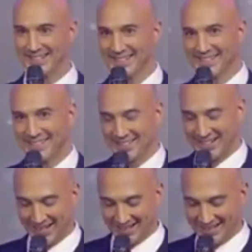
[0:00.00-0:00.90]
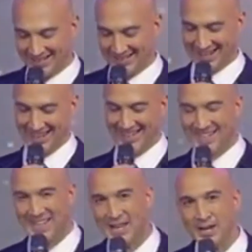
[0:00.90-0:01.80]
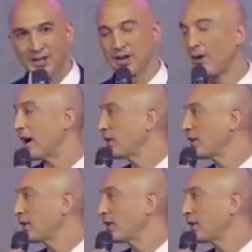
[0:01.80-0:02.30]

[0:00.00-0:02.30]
Okay. So I will